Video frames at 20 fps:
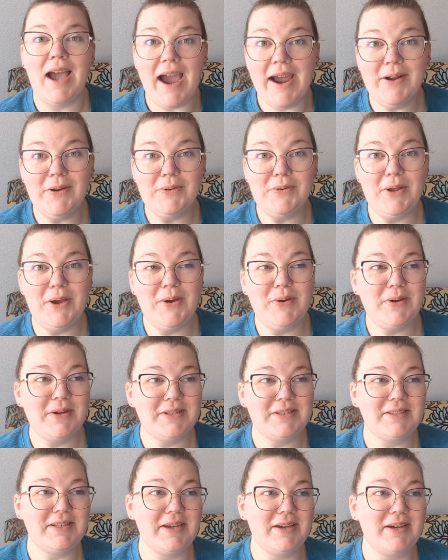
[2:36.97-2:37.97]
I don't know,
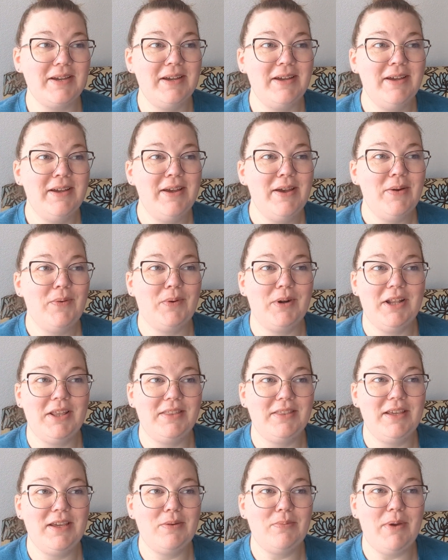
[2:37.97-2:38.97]
because like when I
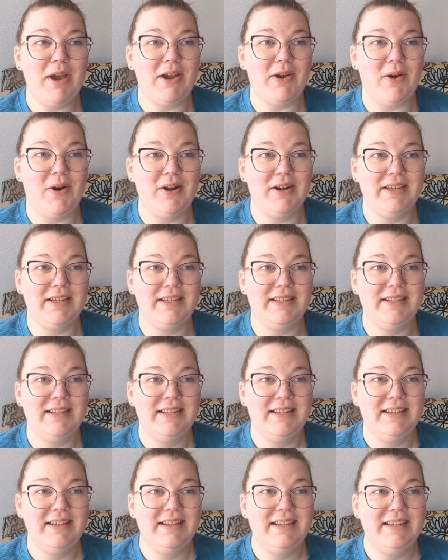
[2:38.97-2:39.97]
think back on it,
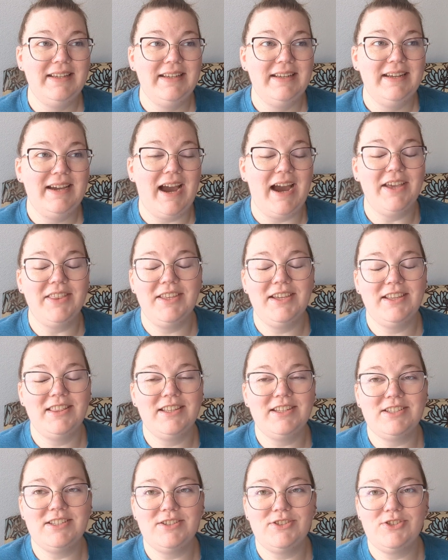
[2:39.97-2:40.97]
I think
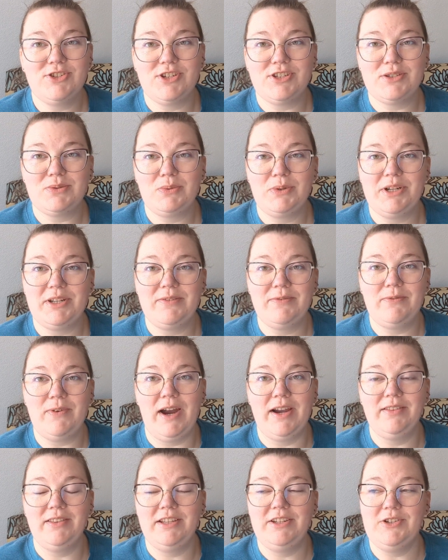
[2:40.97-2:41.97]
this is just when it
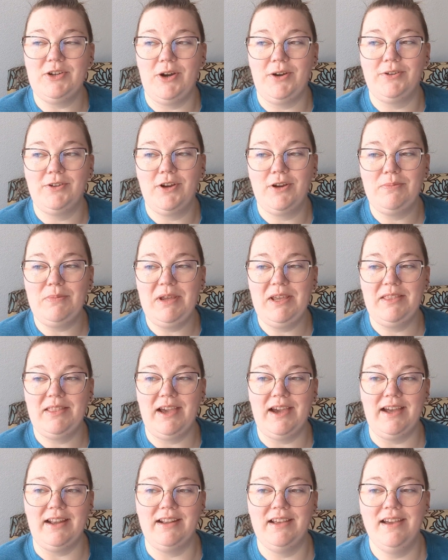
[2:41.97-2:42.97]
finally dawned on me
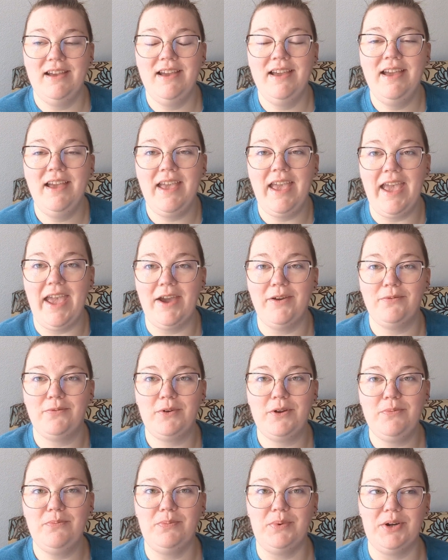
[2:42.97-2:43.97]
that
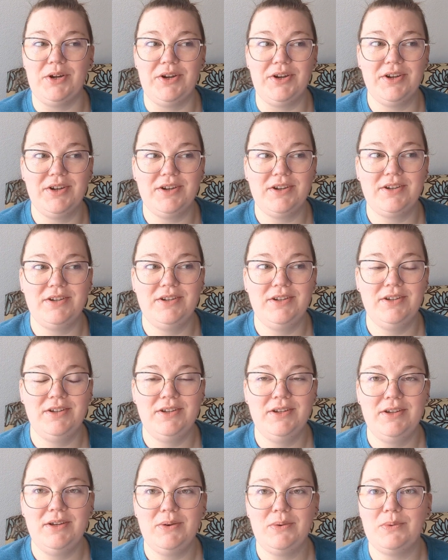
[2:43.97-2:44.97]
every book
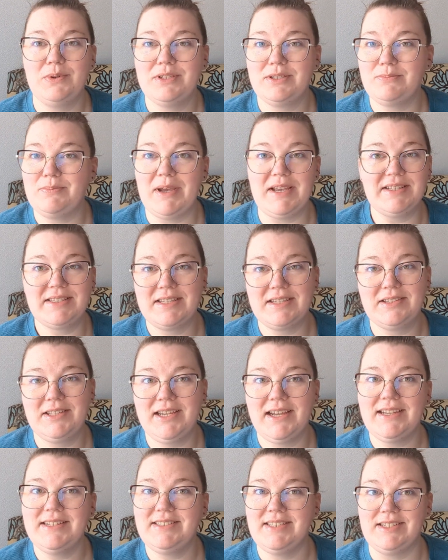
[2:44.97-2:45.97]
was
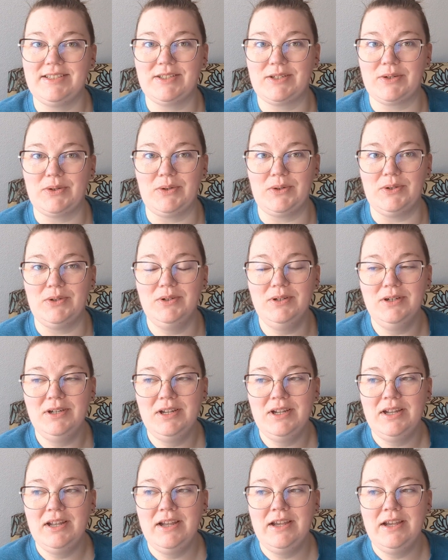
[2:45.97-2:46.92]
basically identical.